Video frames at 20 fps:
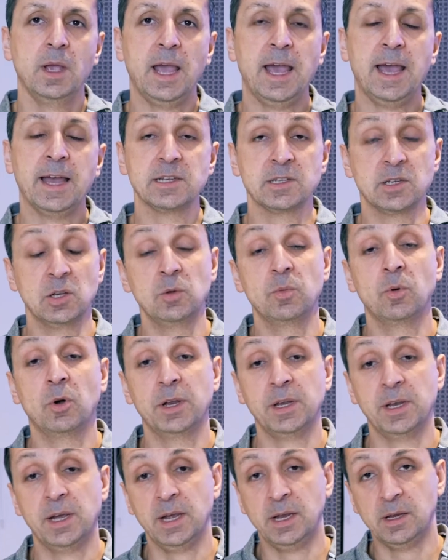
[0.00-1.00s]
at
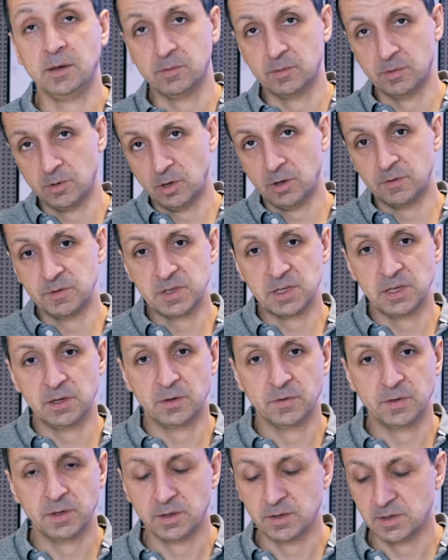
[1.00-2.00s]
2.8. Obviously
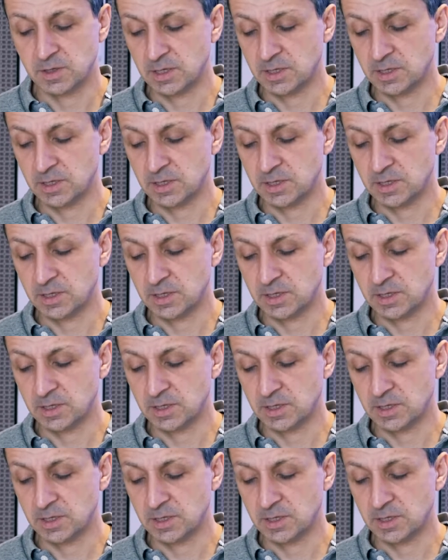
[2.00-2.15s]
on the